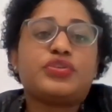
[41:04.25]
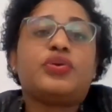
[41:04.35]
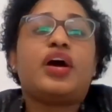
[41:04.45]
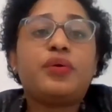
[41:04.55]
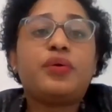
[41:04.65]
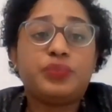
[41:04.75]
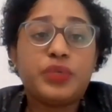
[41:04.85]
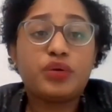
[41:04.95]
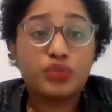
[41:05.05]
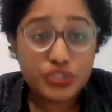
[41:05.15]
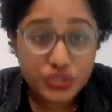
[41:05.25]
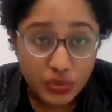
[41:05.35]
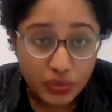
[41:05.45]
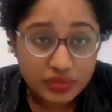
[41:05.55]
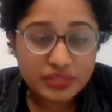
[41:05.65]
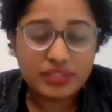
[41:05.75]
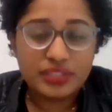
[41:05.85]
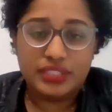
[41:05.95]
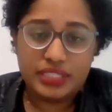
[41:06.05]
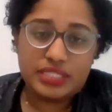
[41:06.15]
So how can we control
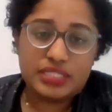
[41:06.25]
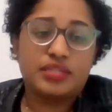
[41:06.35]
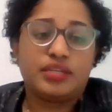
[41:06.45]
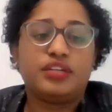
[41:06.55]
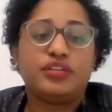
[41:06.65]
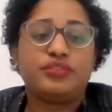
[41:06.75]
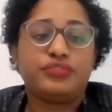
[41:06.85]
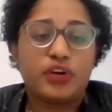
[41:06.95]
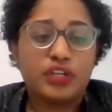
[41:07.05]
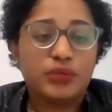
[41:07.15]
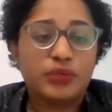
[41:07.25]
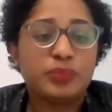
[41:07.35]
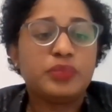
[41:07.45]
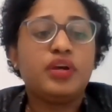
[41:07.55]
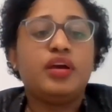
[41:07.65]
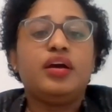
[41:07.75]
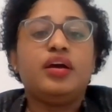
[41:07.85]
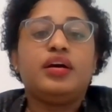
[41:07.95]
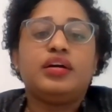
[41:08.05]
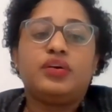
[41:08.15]
this uh, volume
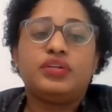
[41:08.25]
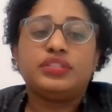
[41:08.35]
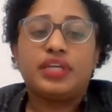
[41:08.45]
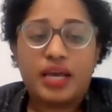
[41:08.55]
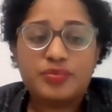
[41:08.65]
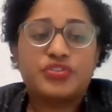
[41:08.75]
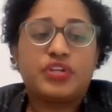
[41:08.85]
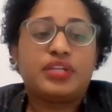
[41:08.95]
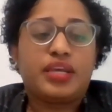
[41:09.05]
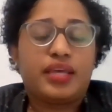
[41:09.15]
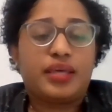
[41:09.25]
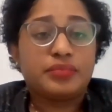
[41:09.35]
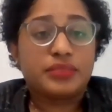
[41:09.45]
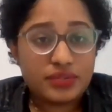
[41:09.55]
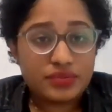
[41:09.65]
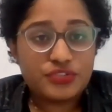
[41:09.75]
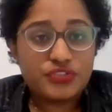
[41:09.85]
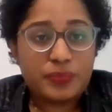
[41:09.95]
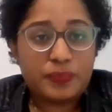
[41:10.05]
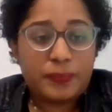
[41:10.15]
on the upstream and
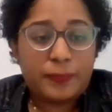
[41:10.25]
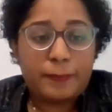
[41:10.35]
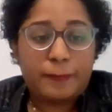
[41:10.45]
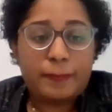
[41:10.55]
downstream?